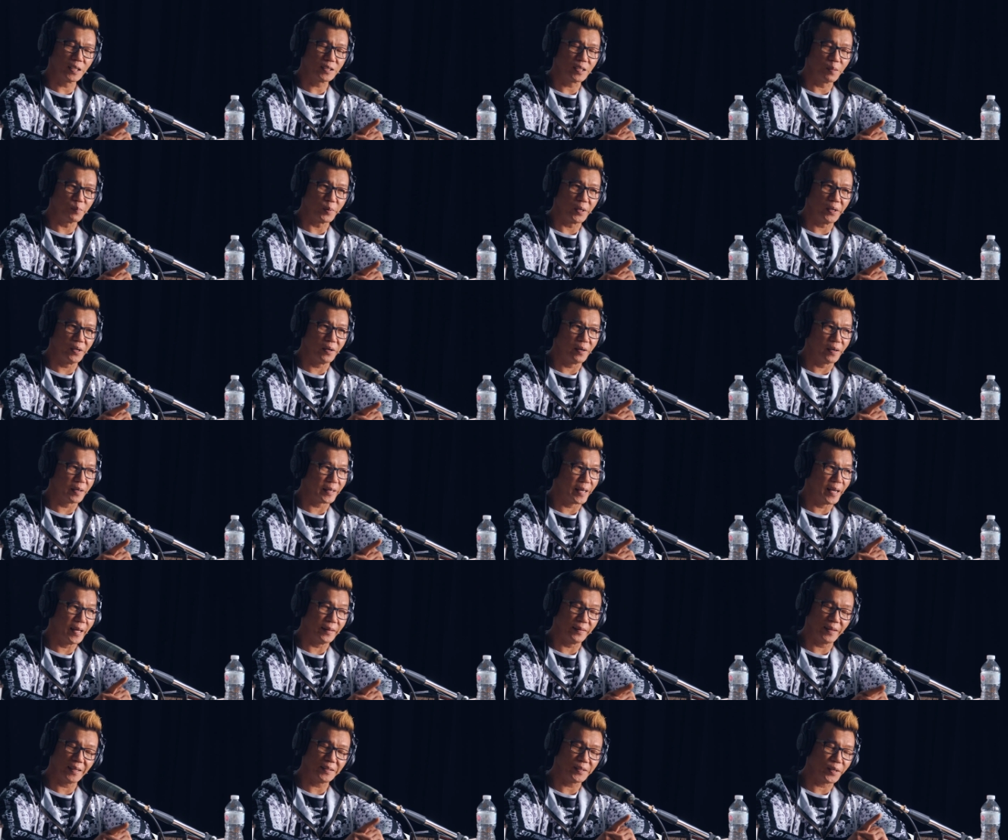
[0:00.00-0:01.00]
custom gear,
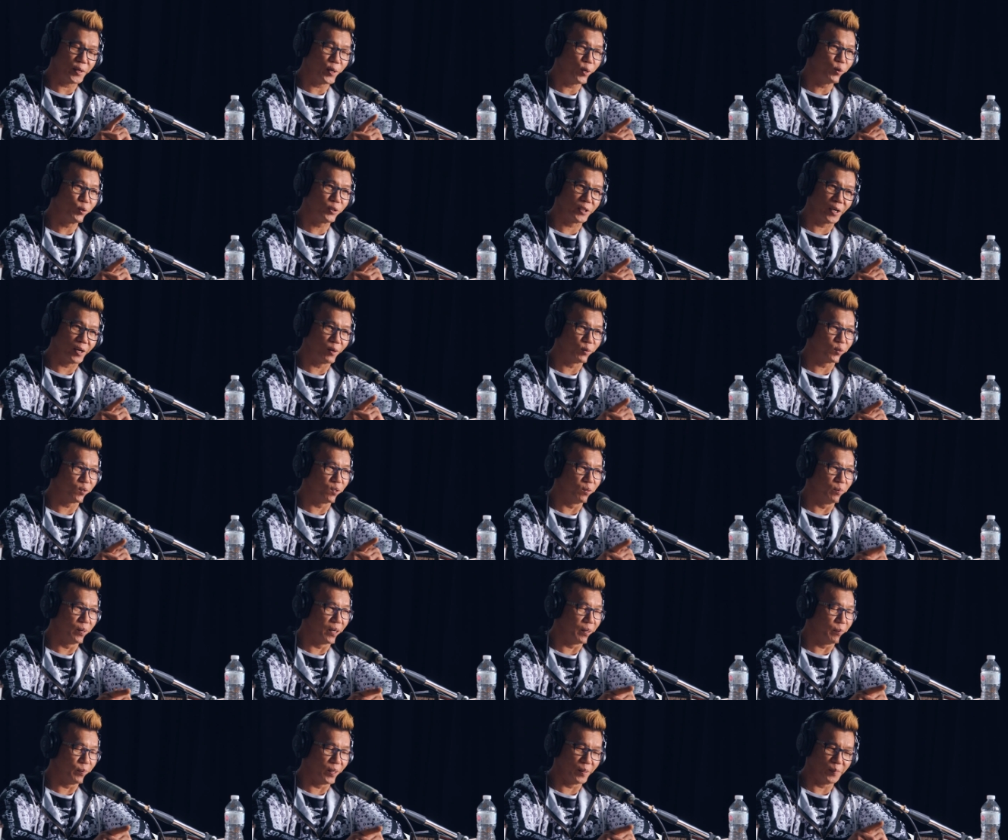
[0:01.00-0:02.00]
again, that's a huge shout out to
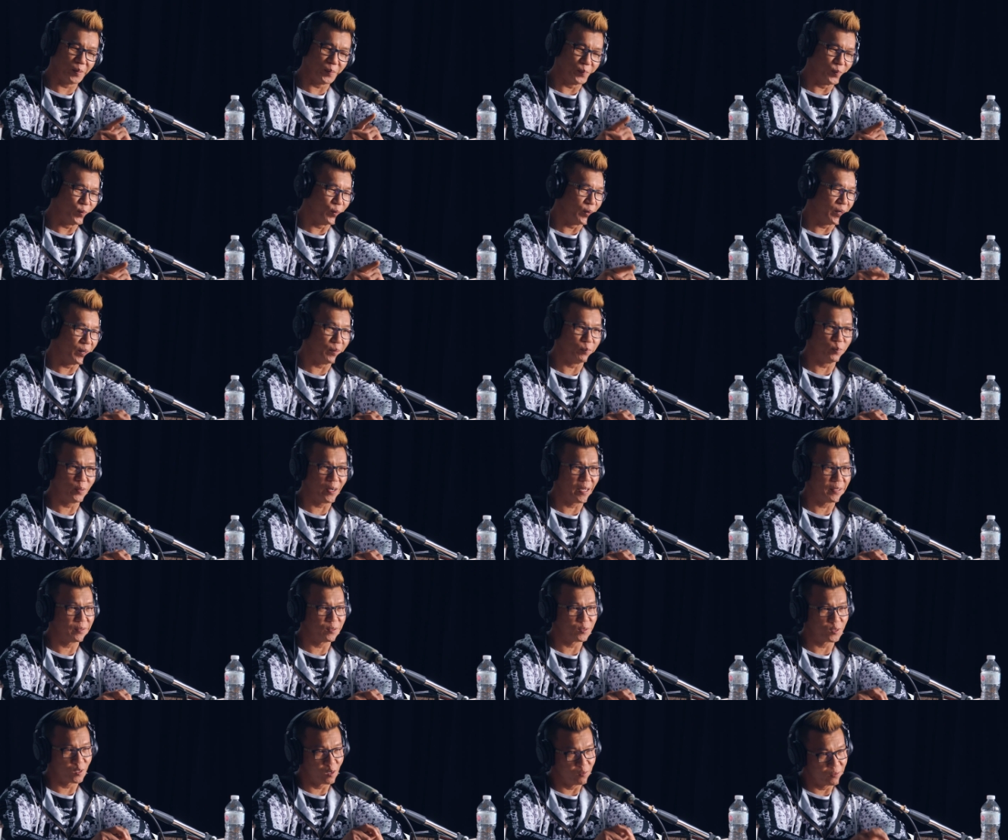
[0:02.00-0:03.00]
my boy
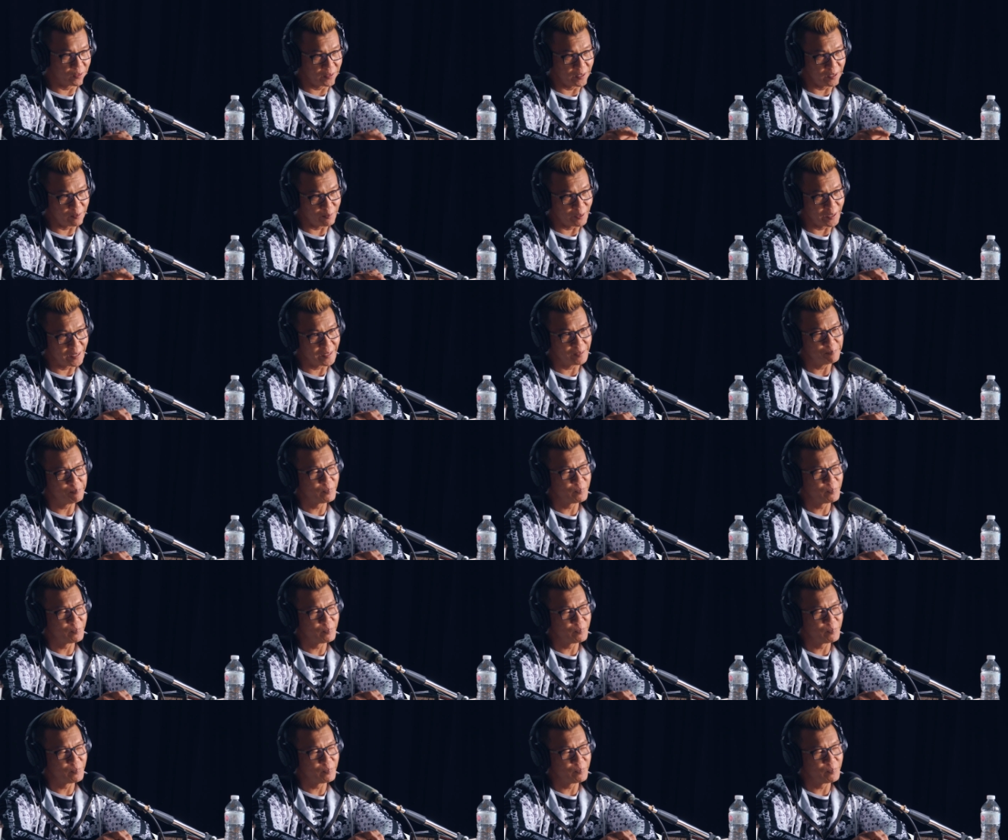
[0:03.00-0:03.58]
Brad over there, right?